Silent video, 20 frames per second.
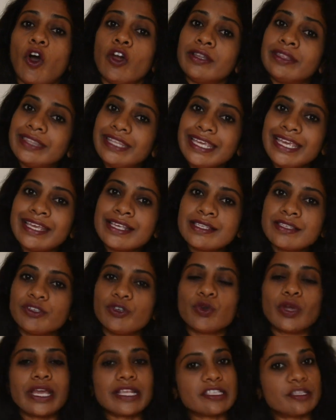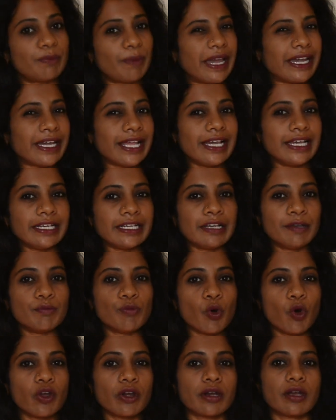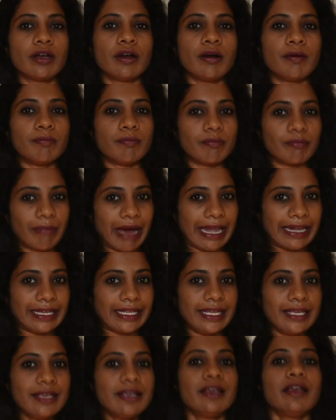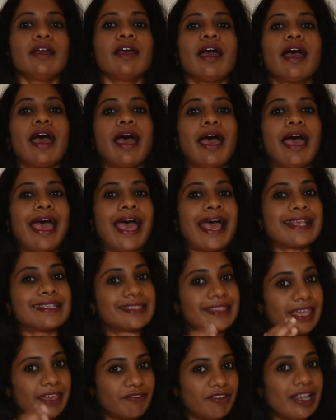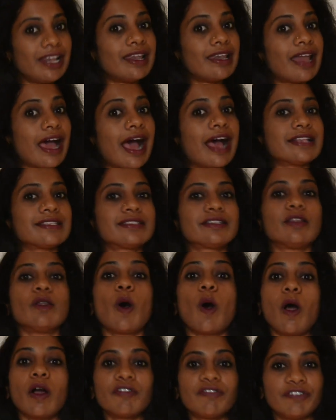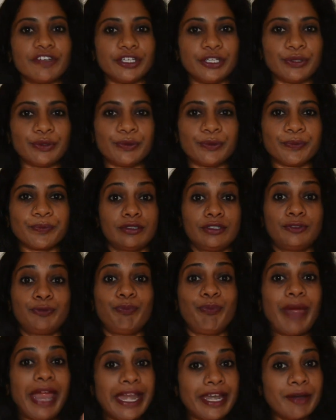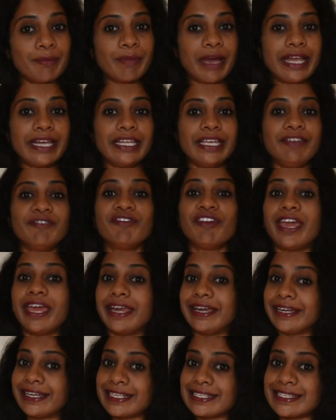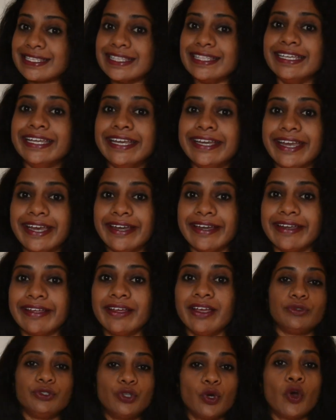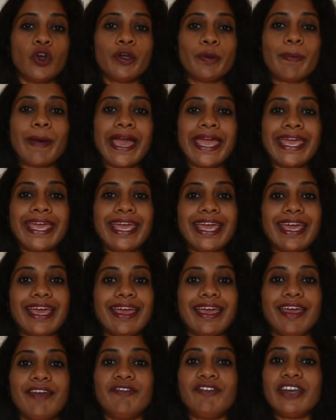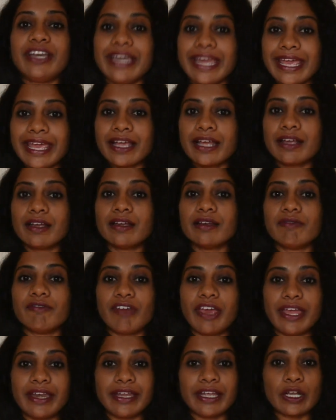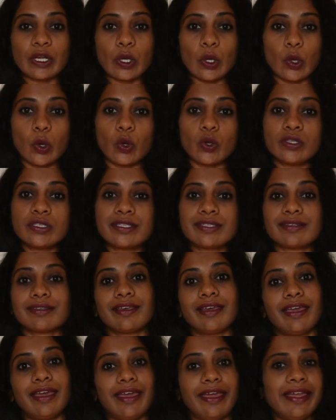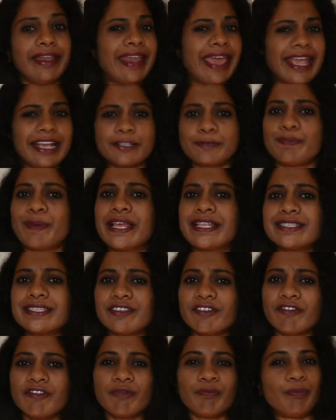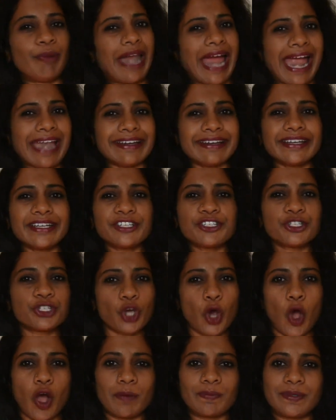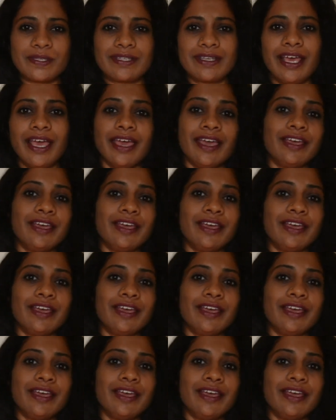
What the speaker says: On these you can spend a little more money, as they will last long for you. Spend money where it is needed. Don't buy everyday wearing clothes in expensive branded shops.